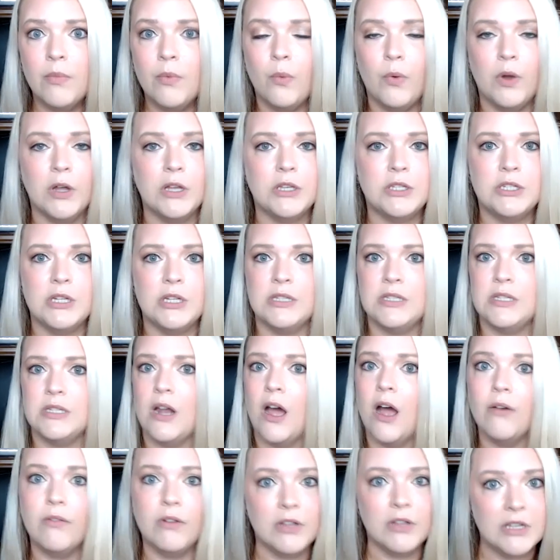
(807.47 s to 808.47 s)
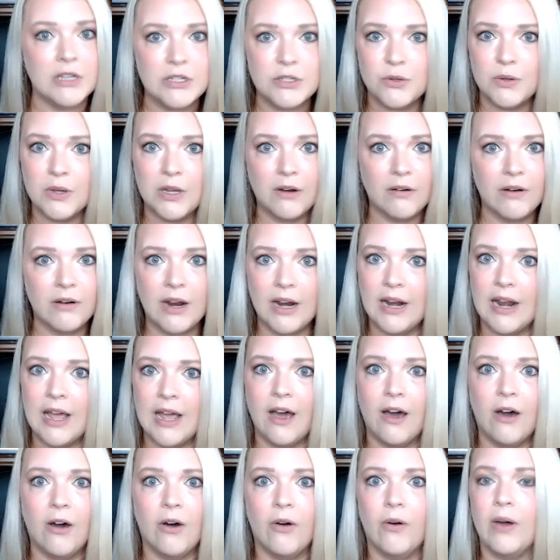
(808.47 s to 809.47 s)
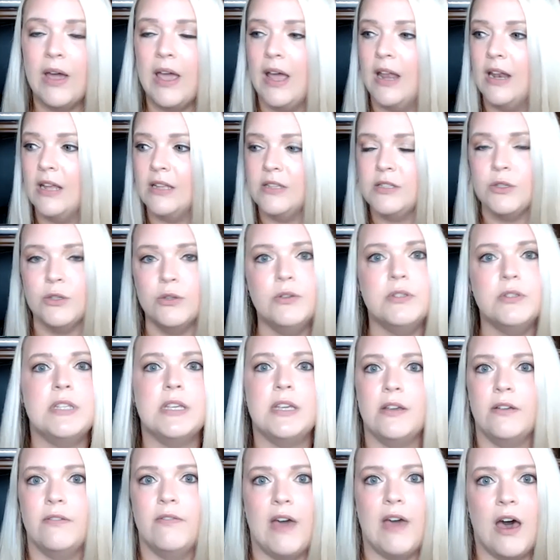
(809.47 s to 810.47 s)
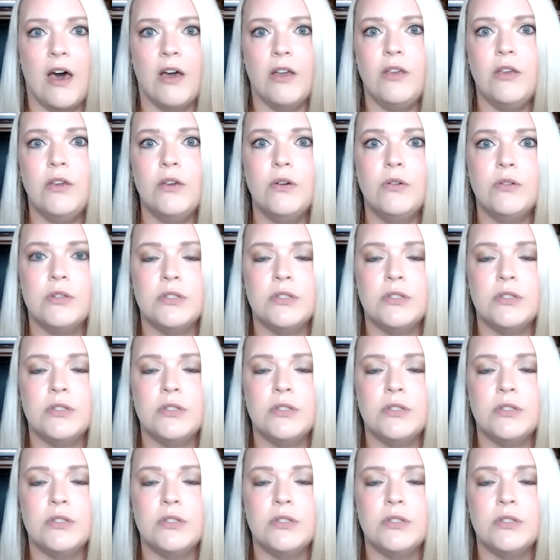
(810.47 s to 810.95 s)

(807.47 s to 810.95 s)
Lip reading: which it's not really doing right now, and it's losing value.